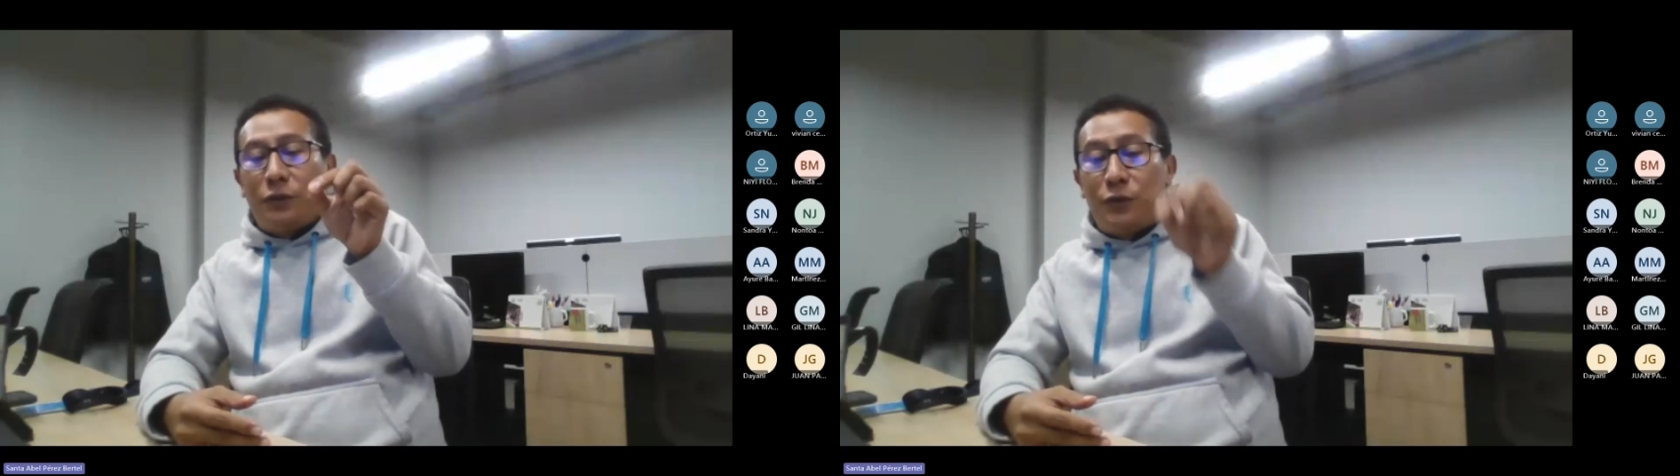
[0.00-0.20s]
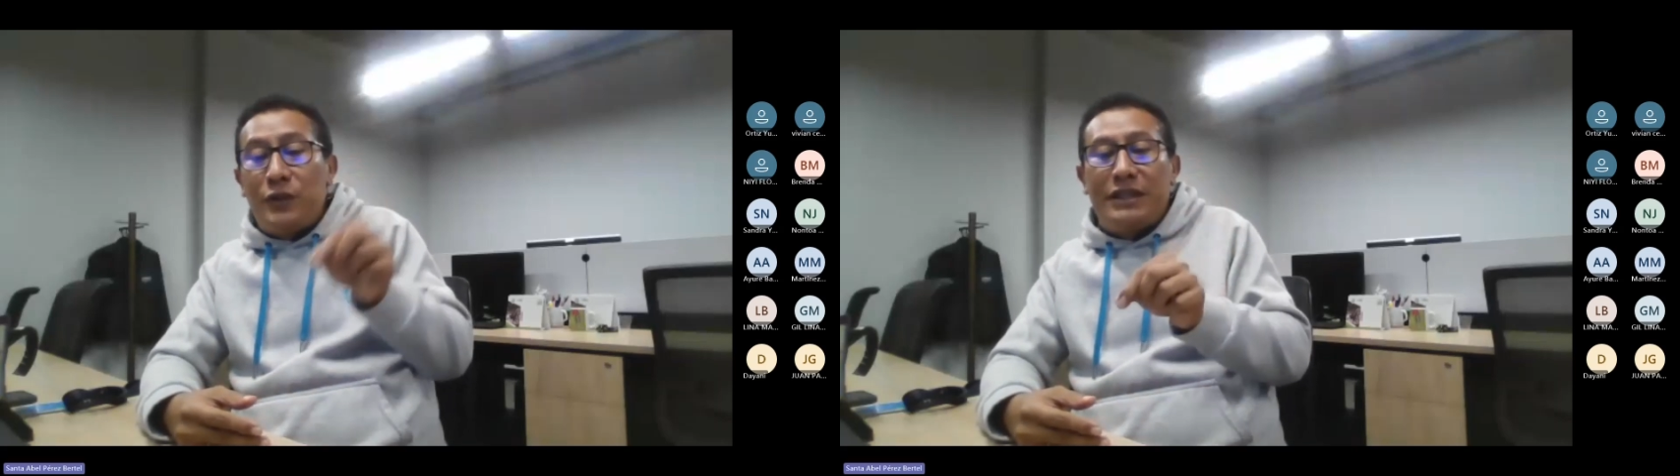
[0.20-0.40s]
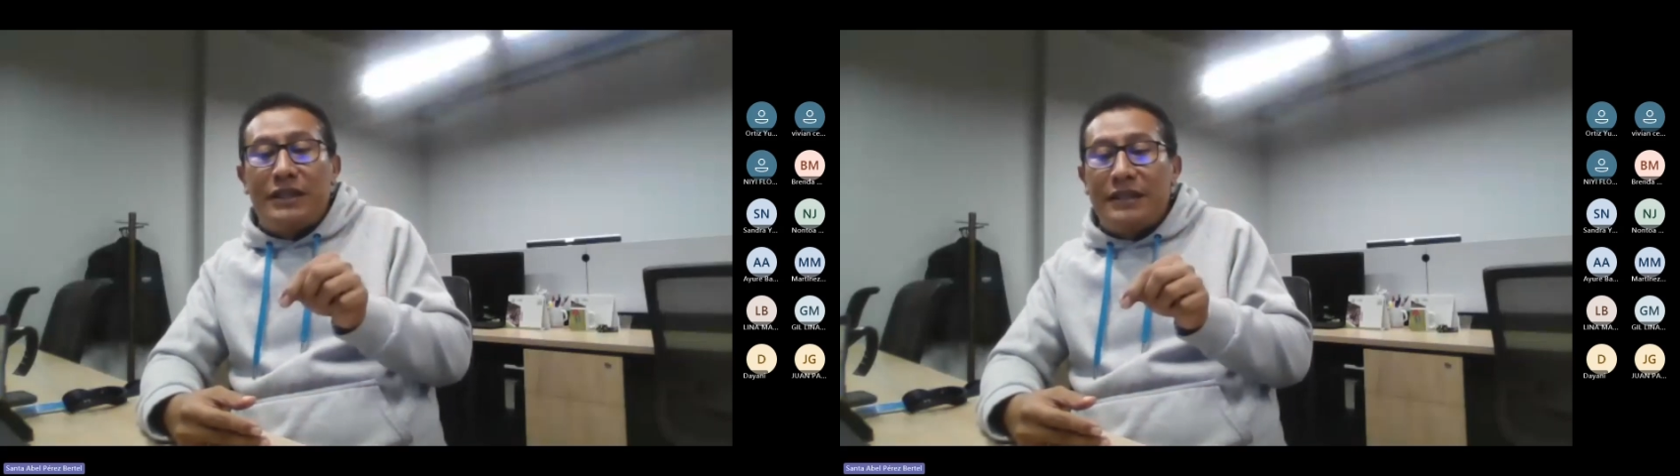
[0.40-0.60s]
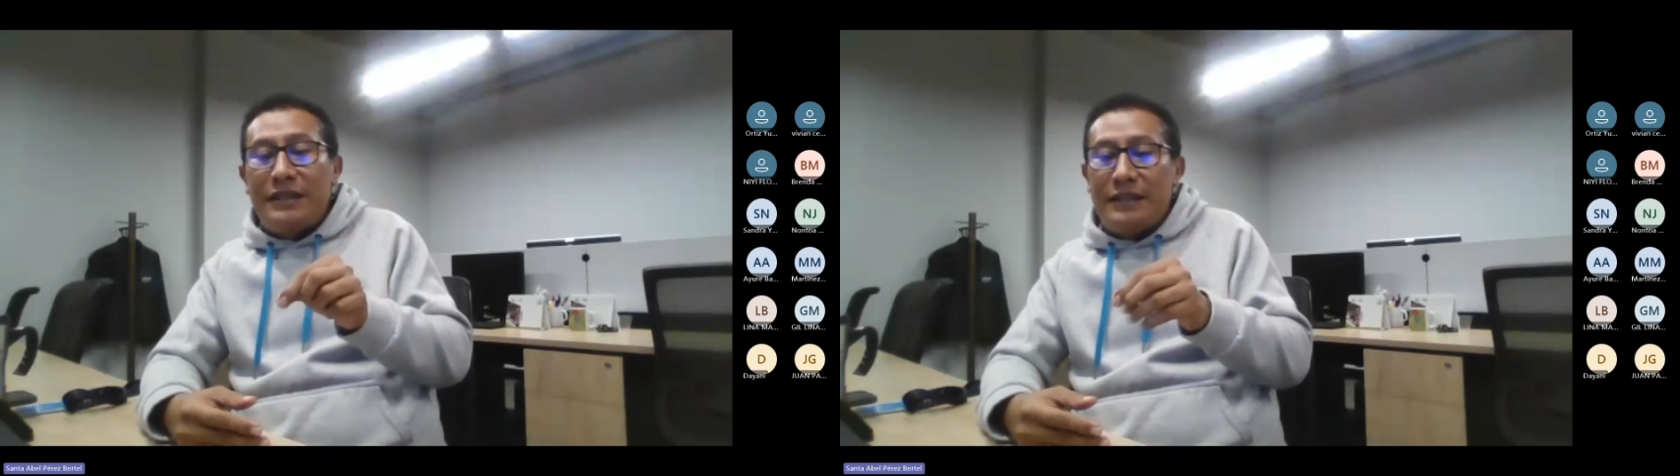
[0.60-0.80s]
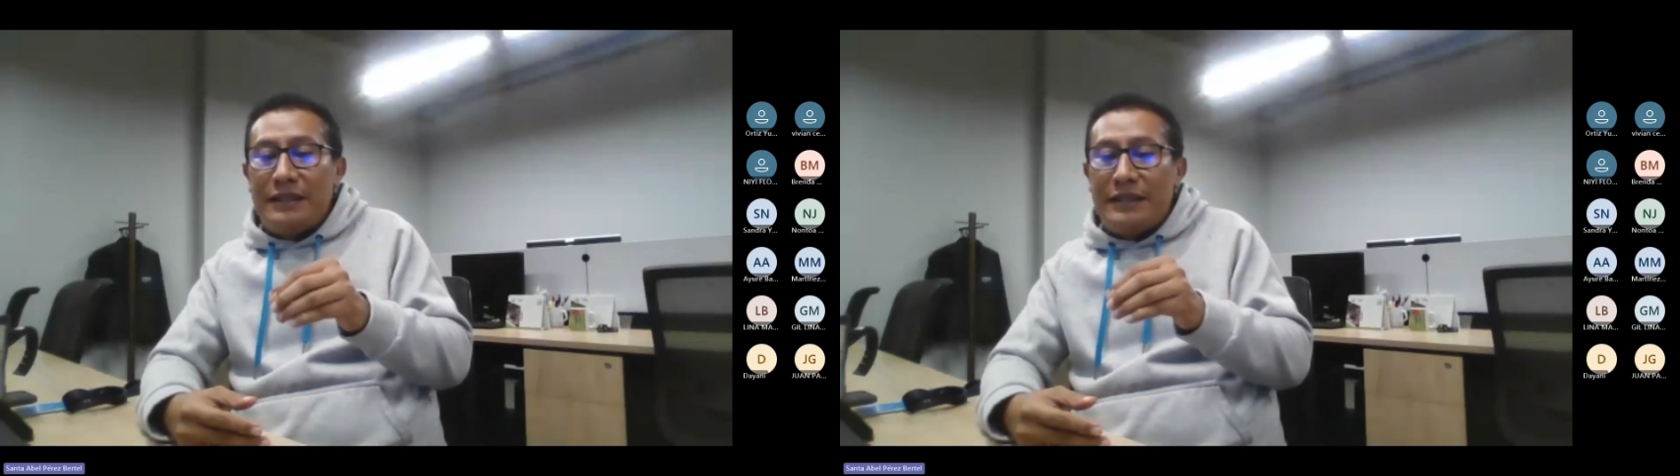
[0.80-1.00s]
read
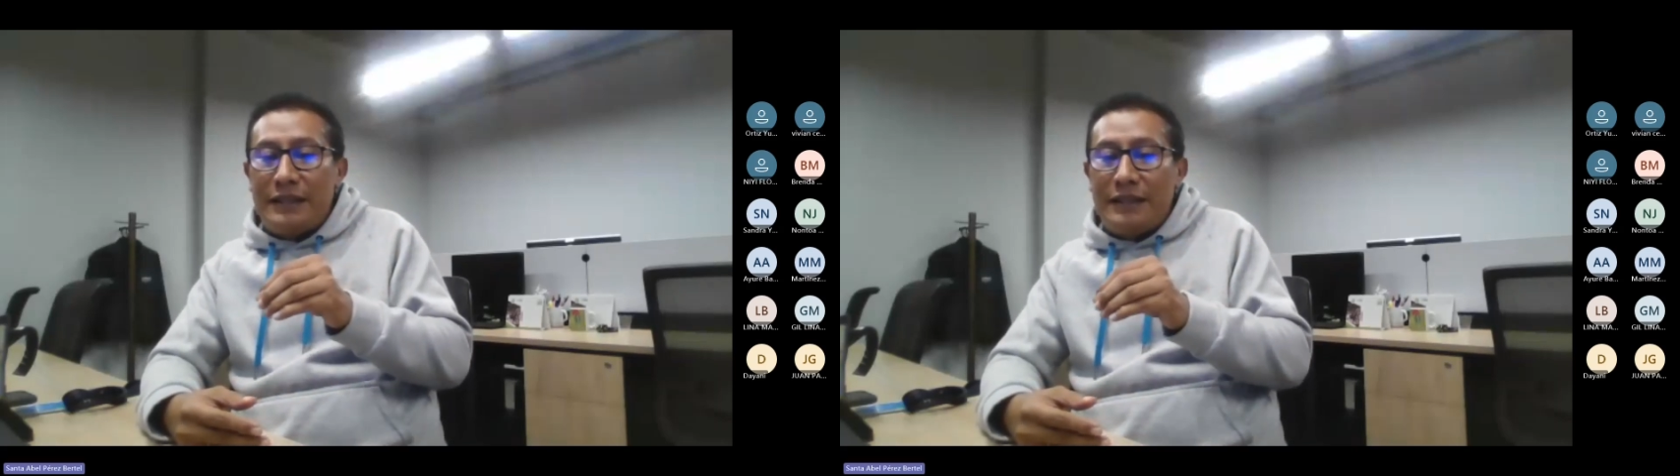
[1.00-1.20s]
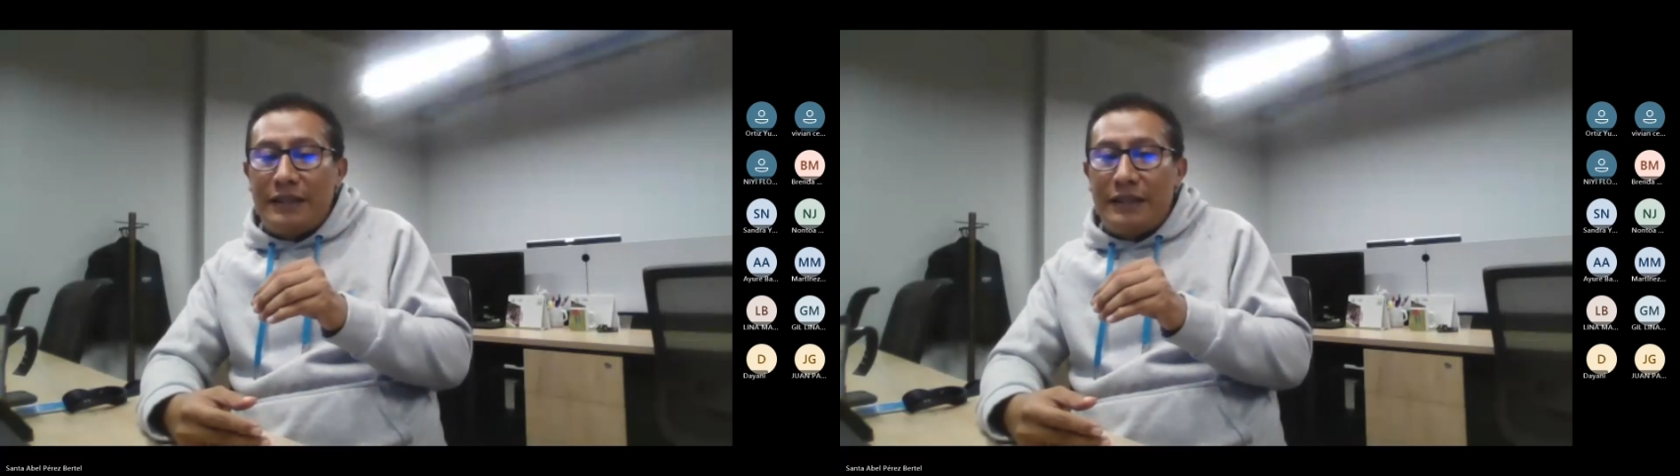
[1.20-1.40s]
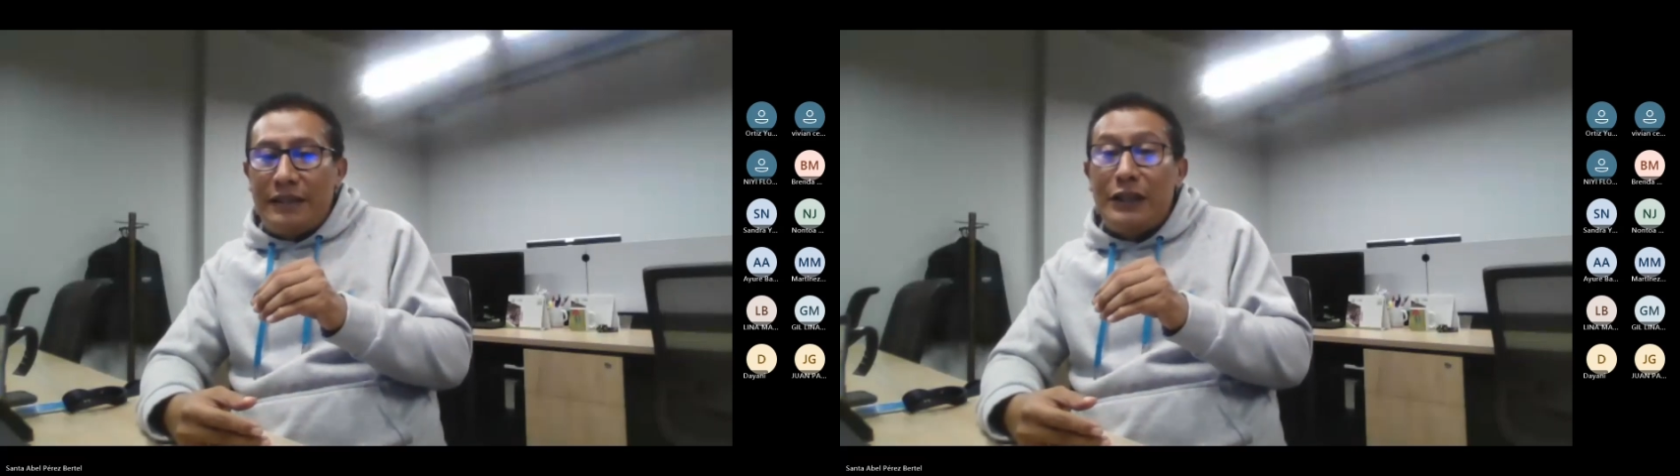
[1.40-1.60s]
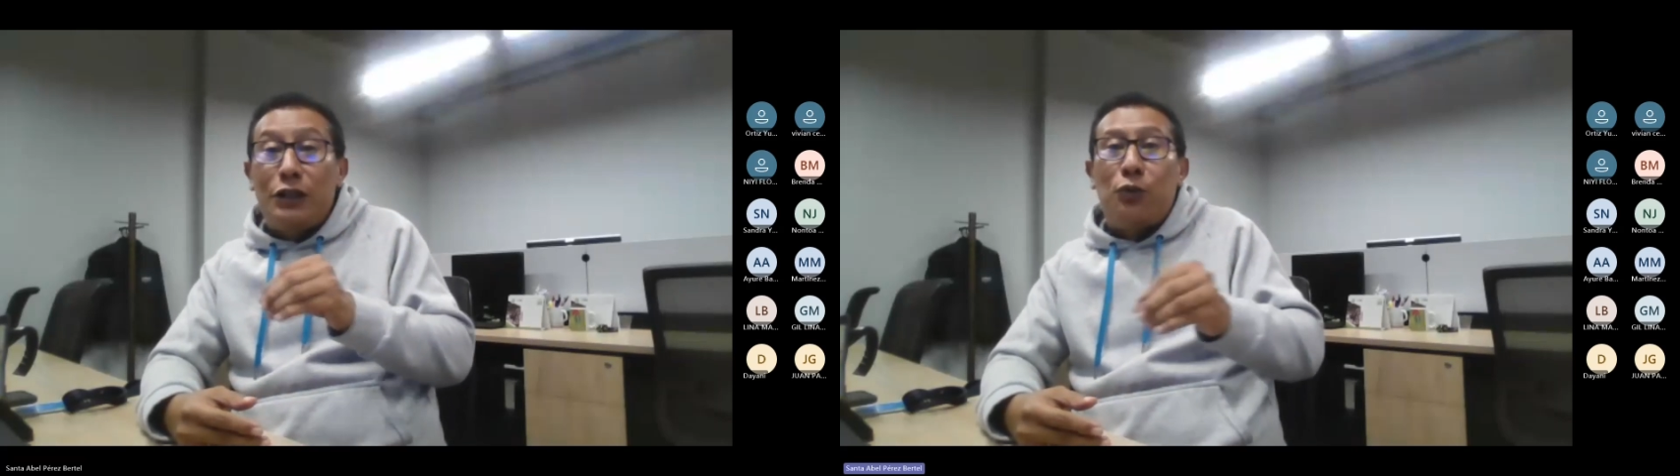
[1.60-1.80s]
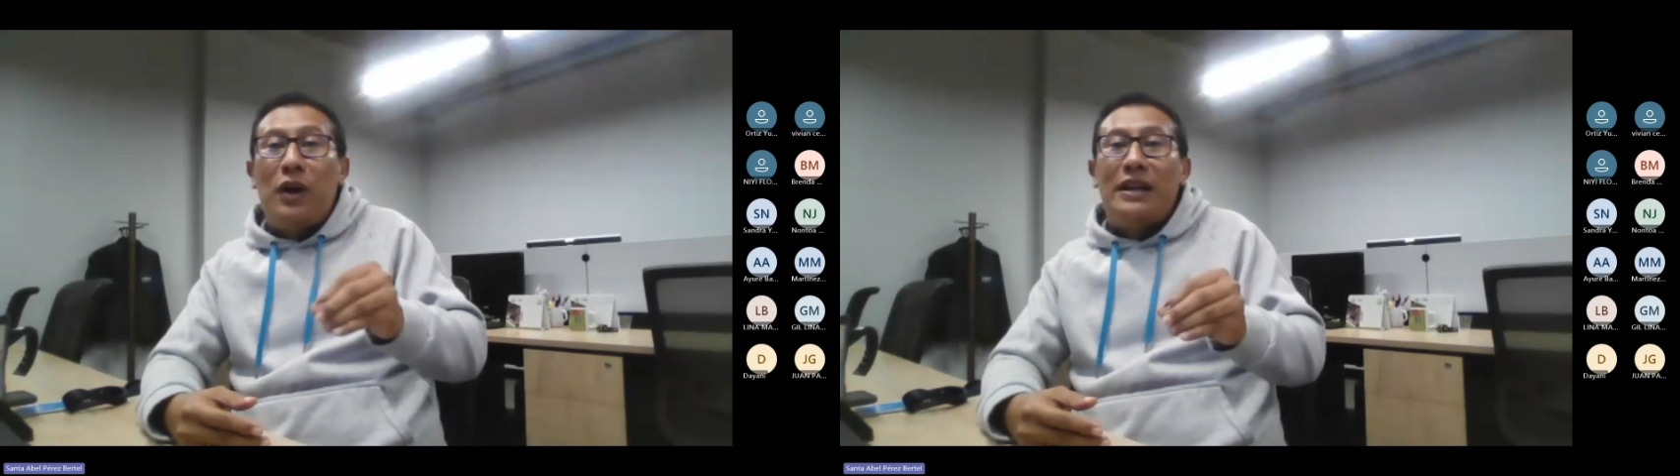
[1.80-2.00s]

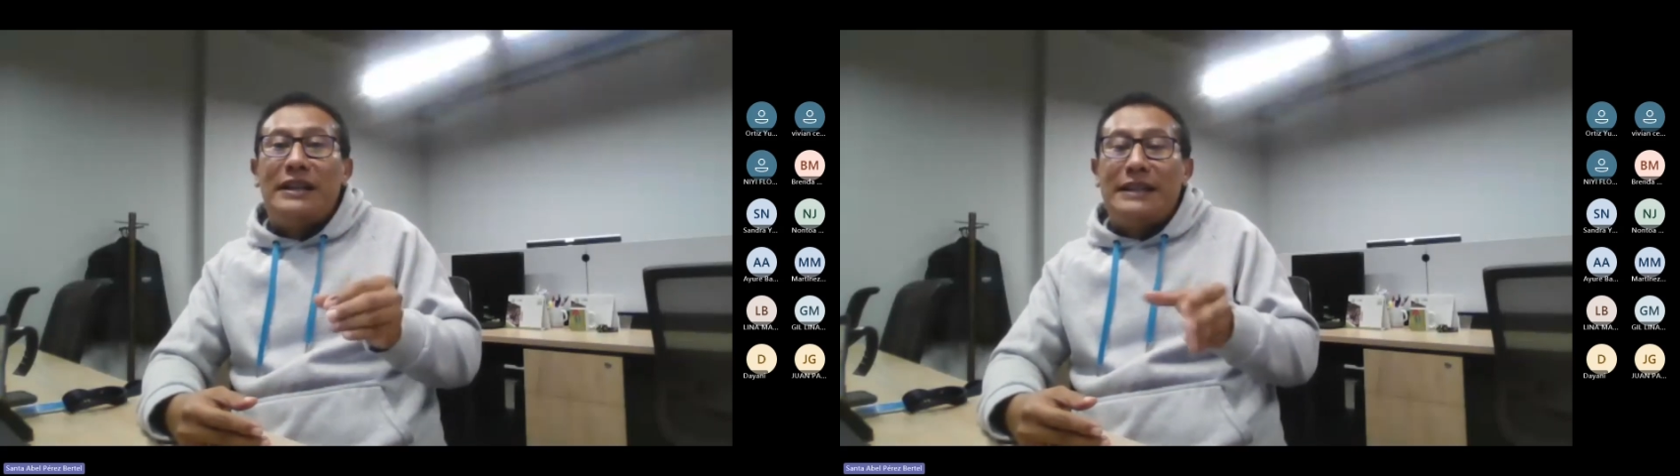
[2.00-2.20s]
equal